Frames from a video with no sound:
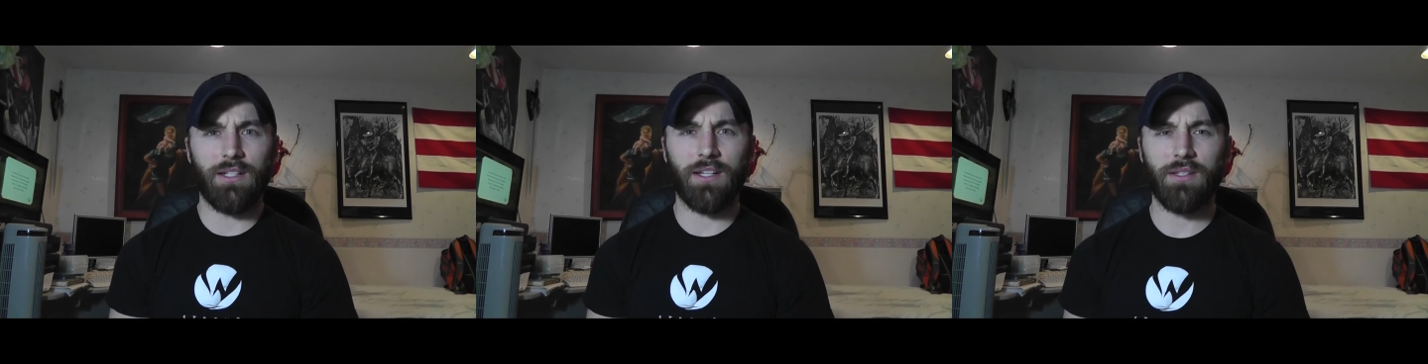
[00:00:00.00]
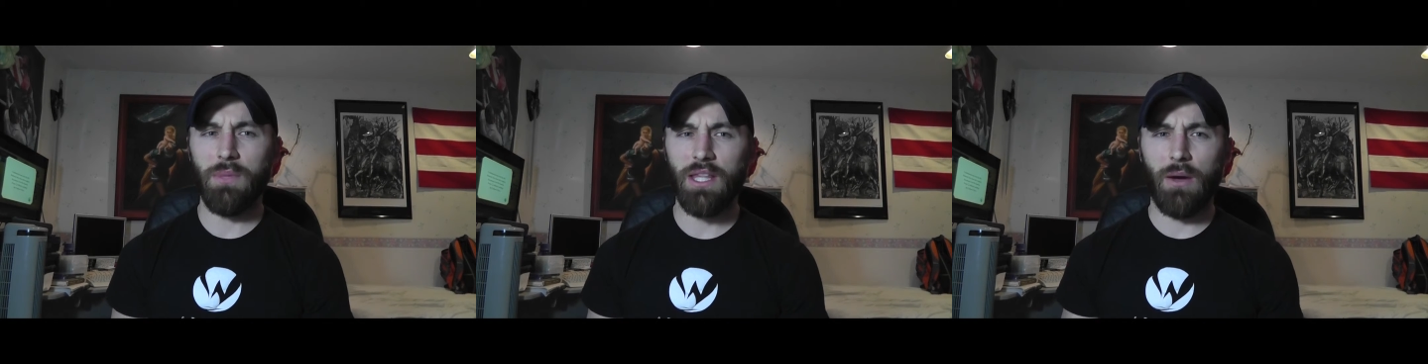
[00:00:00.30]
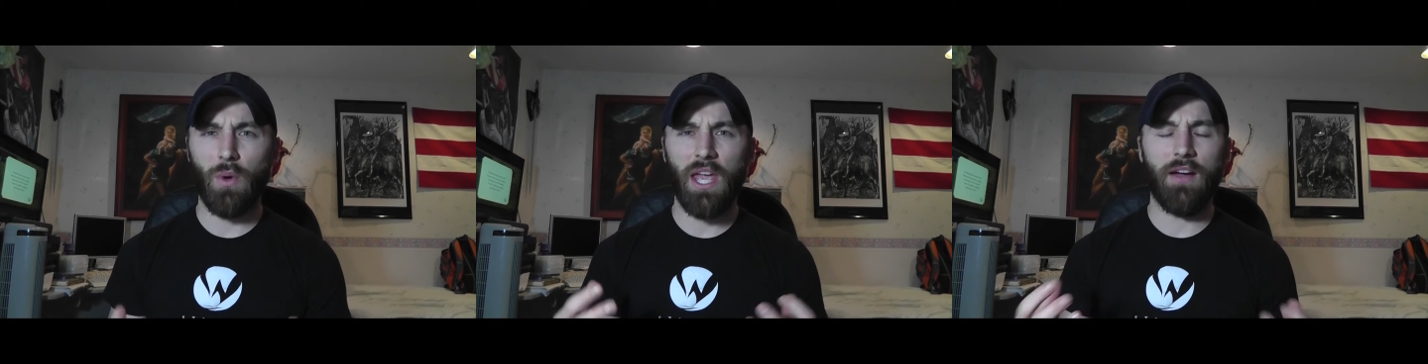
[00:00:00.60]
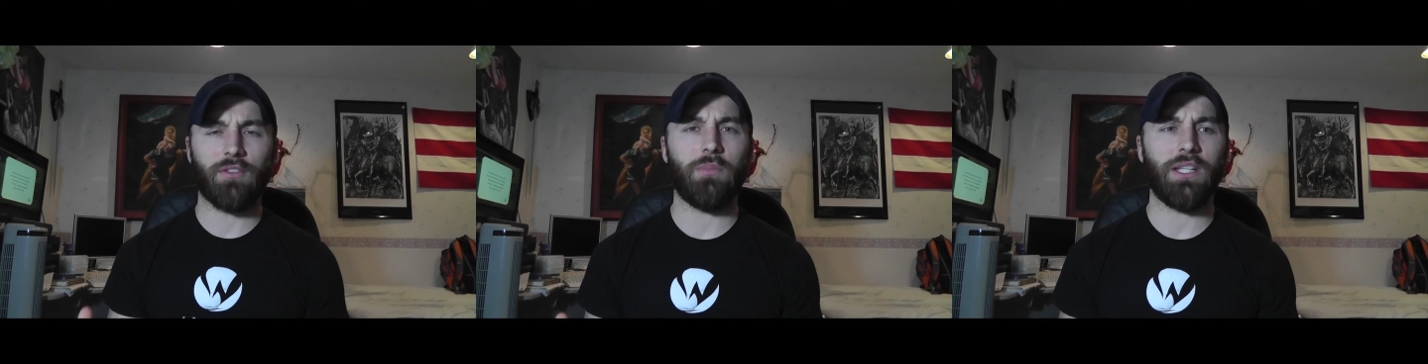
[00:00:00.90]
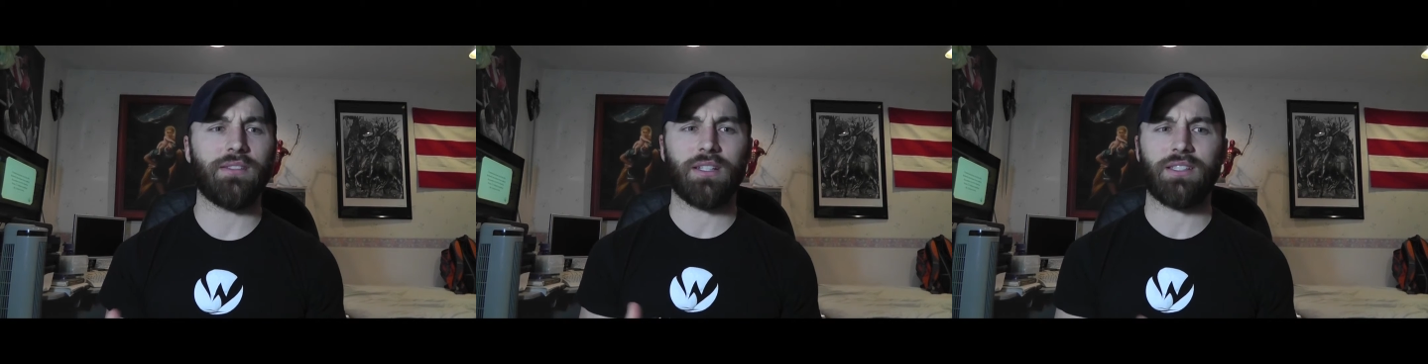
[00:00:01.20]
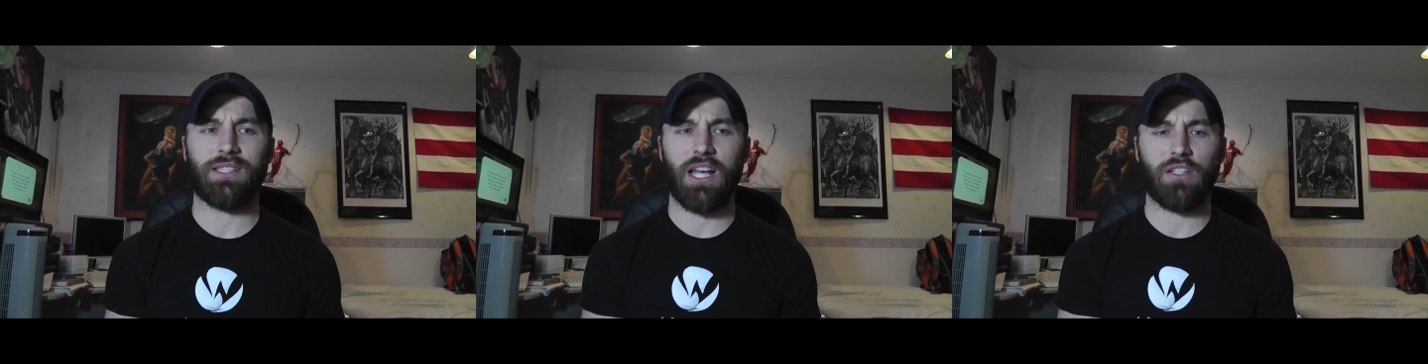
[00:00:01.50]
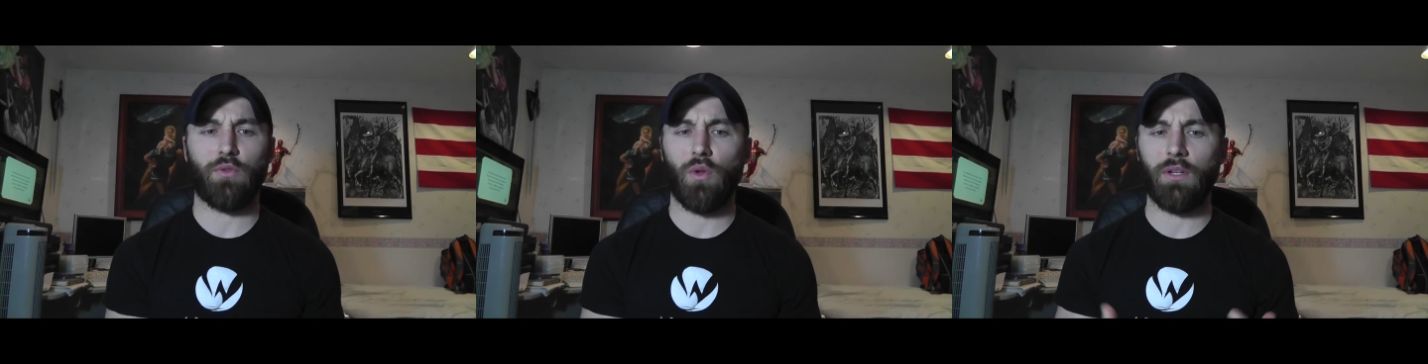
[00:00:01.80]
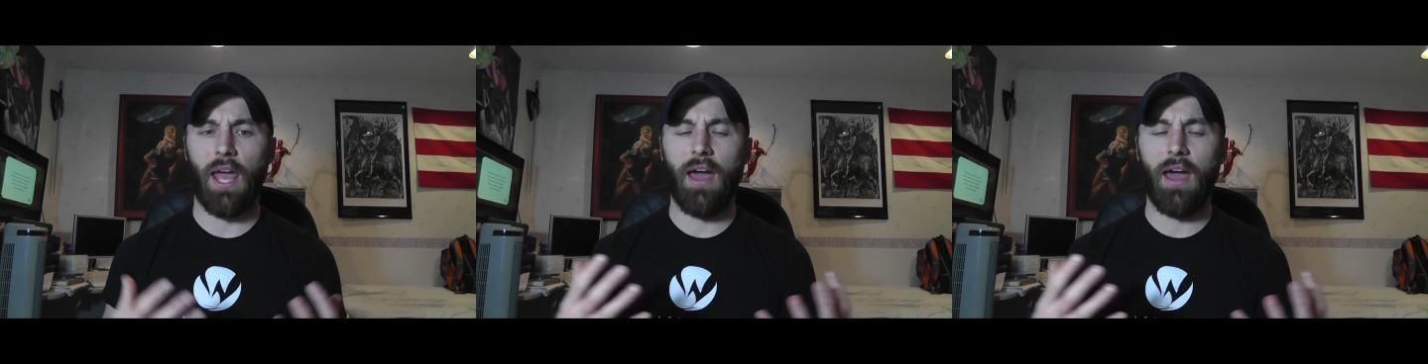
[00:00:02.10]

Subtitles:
Doesn't mean that we have to be successful and